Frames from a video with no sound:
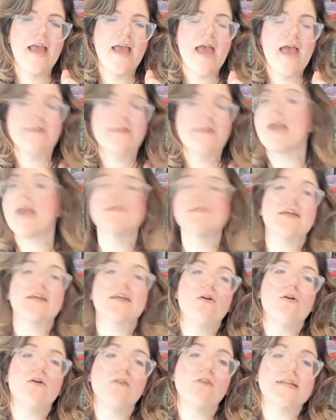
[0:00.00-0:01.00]
And the guy was like,
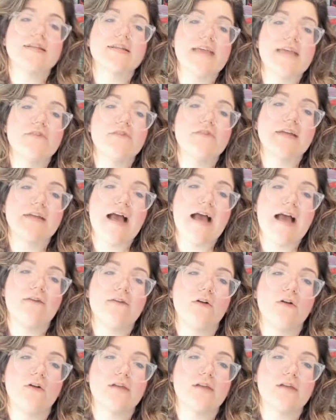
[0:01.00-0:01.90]
oh, look, it's Henry Cavill.